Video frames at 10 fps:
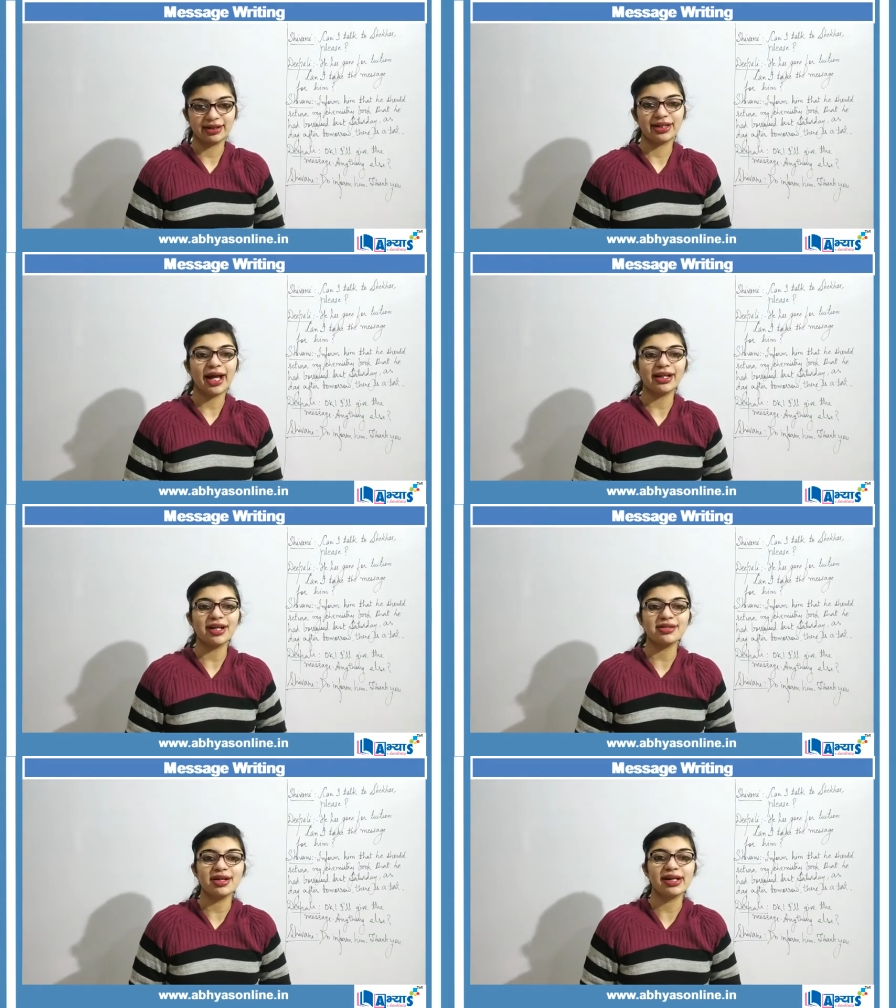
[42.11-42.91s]
That
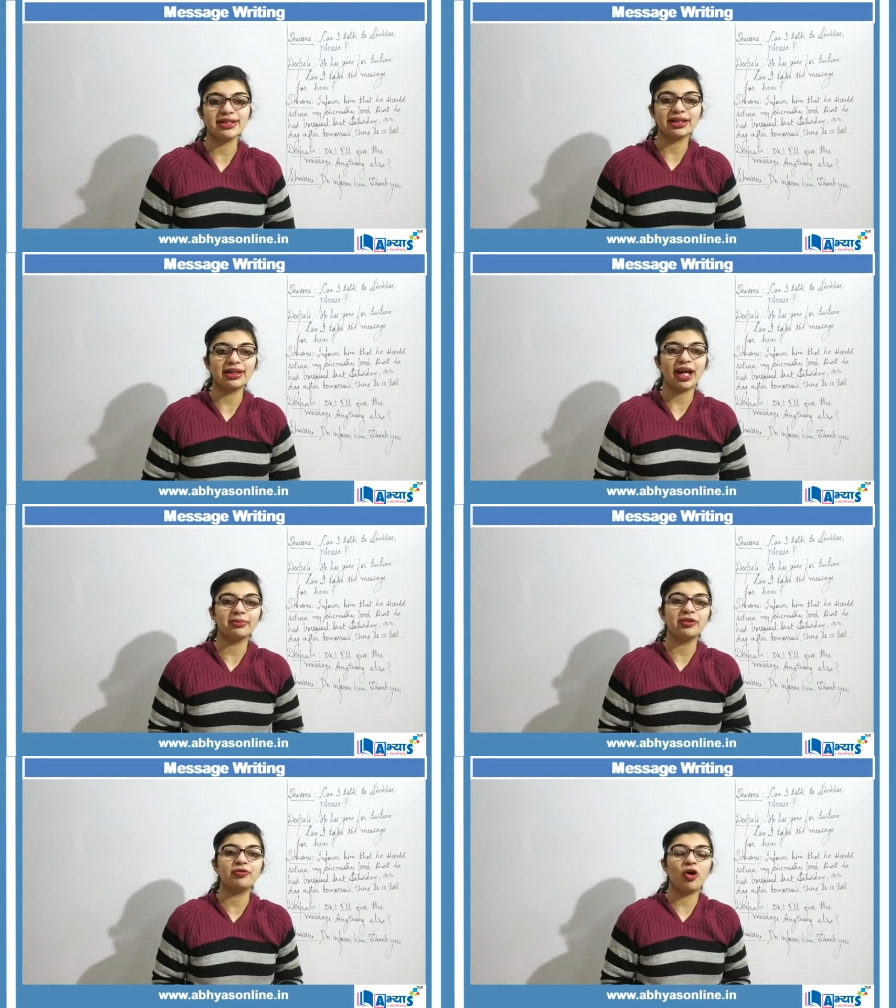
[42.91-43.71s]
letter writing can
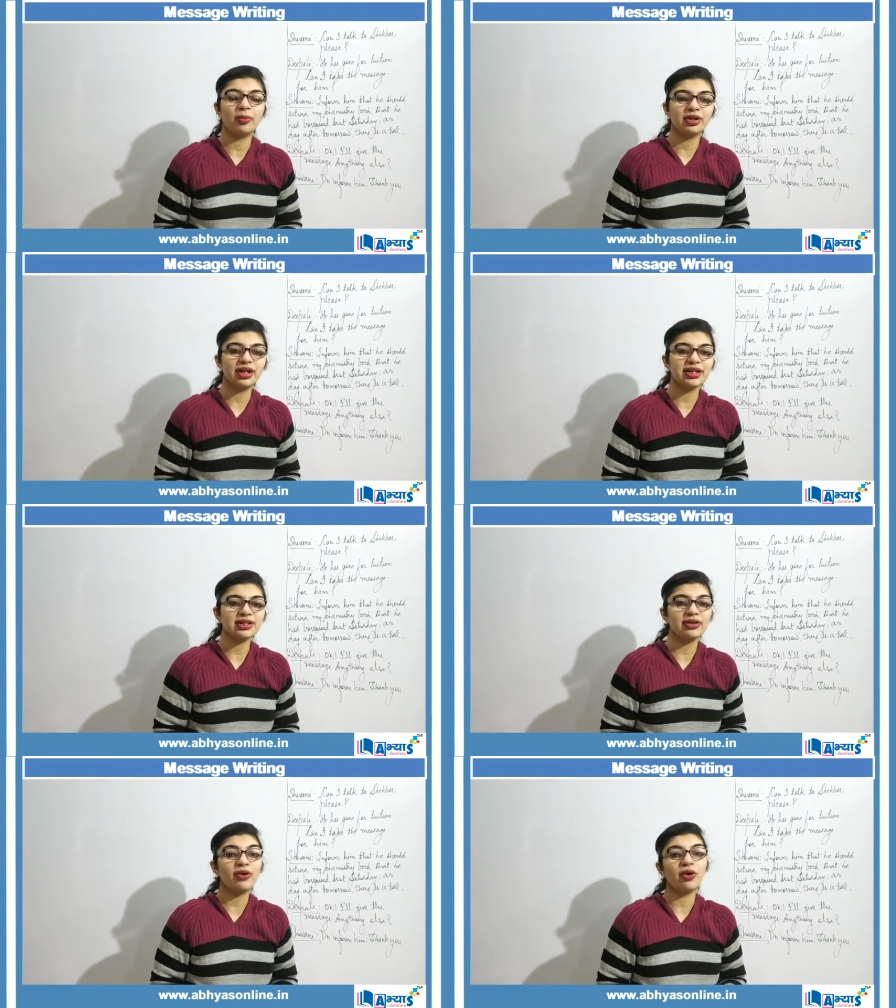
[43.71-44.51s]
be formal
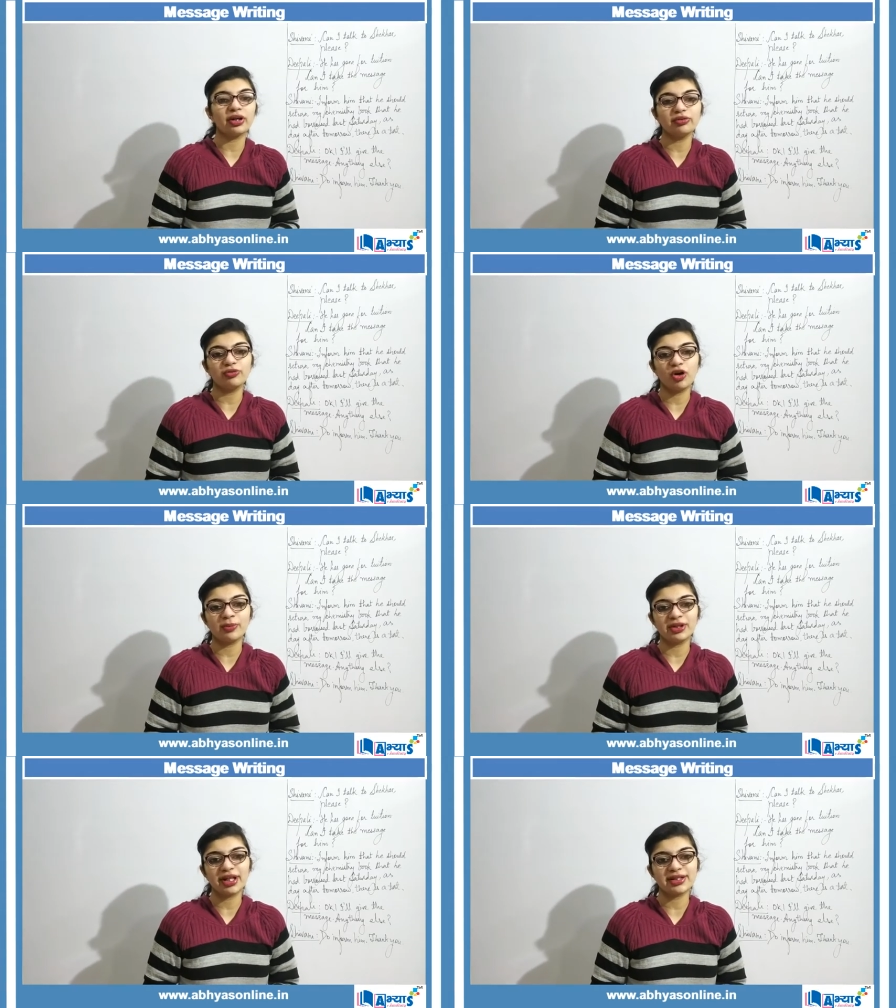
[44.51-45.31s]
letter or
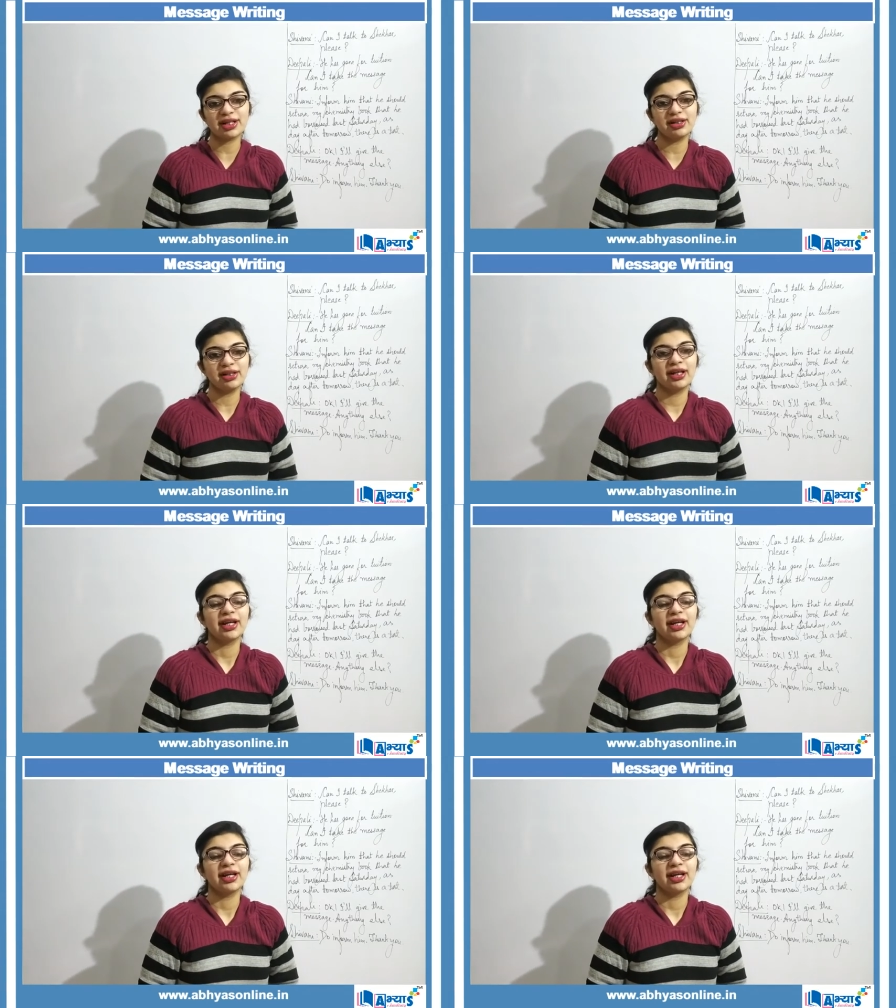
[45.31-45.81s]
informal letter.